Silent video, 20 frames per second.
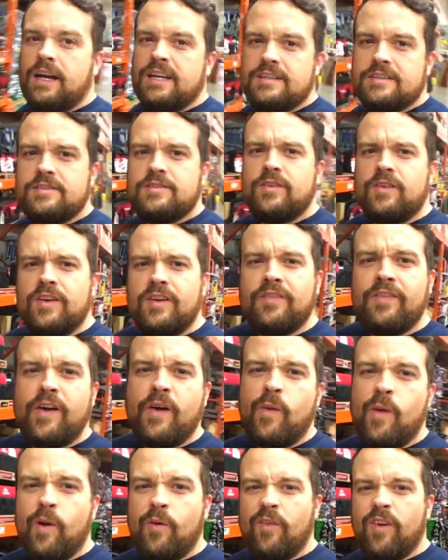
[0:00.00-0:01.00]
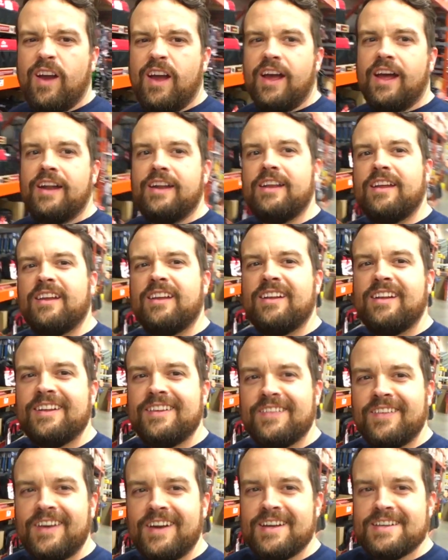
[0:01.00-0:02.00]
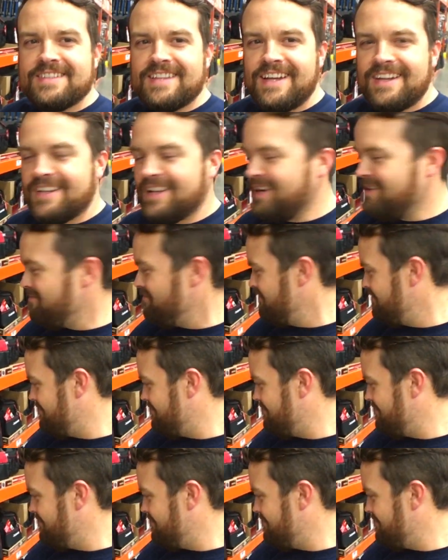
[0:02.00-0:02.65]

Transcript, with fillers: I just don't know if I want red. But Is that dumb?